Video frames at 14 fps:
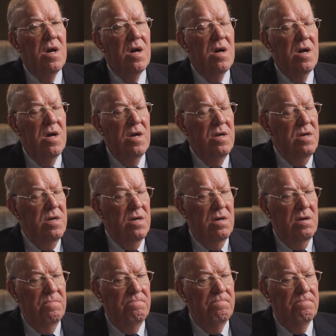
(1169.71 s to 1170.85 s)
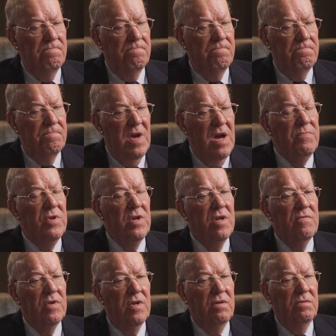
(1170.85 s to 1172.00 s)
I, uh, I'm thinking
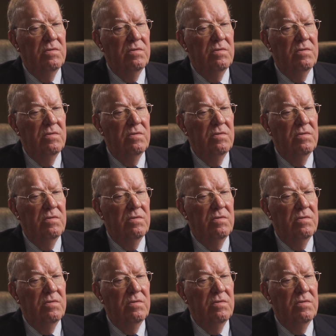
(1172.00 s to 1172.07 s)
of a